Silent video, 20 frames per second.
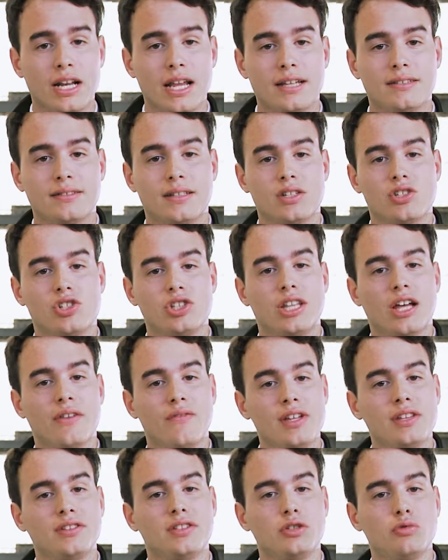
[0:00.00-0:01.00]
22
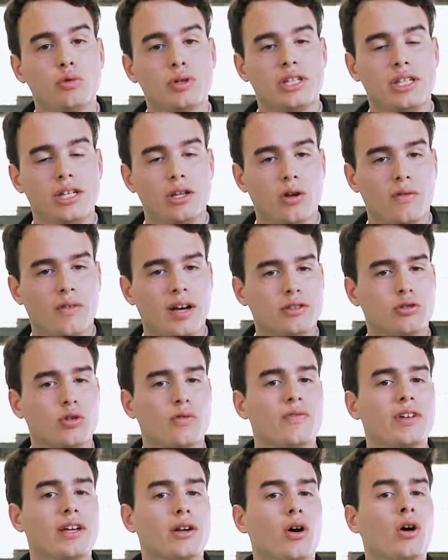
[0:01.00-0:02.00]
kilowatt motors
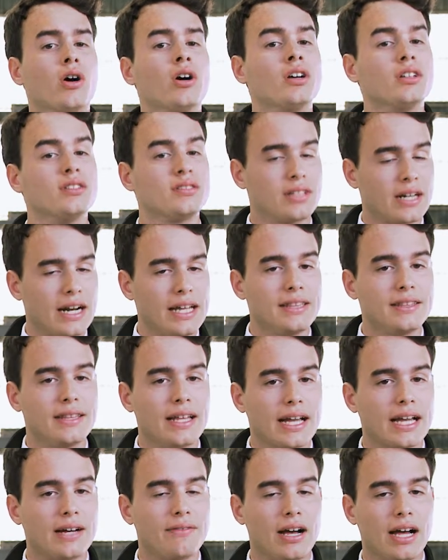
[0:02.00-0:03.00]
of 30
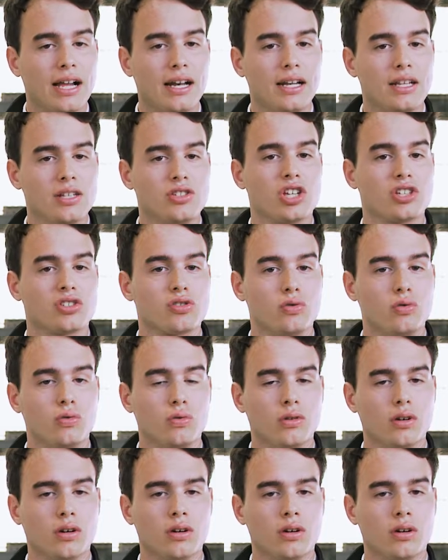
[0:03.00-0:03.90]
horsepower each.